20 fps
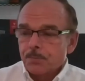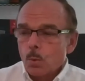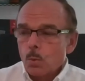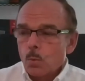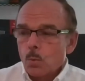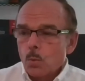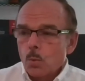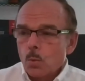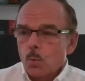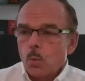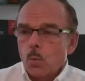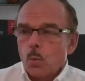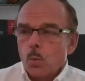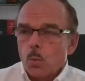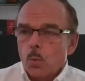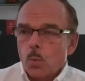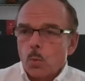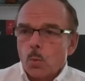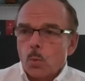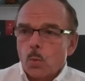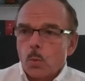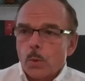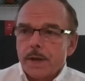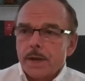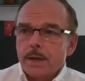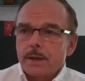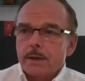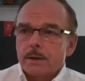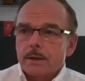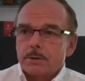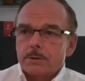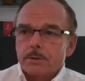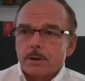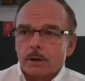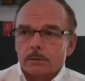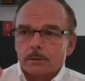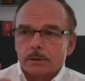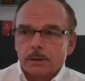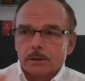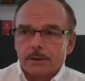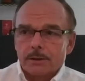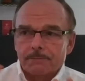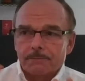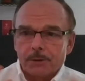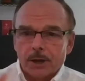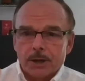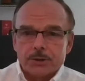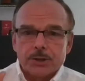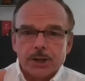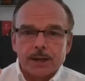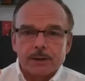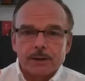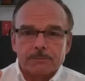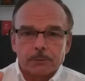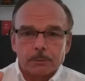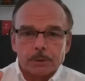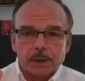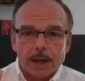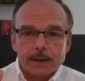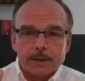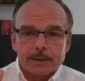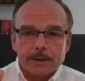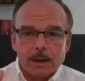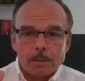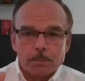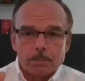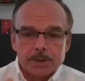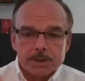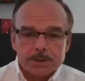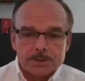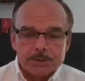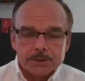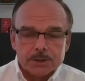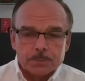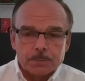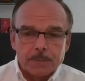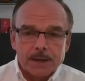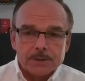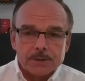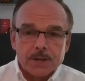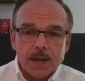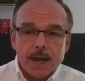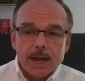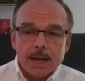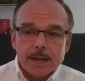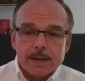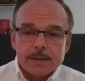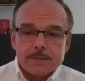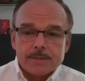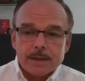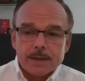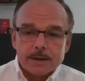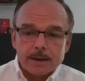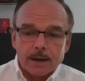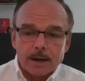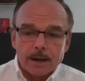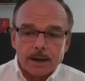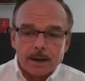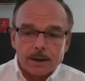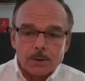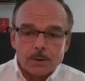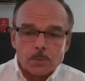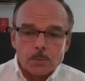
we are, are, a little differentiated from a lot of the companies in the space in that uh,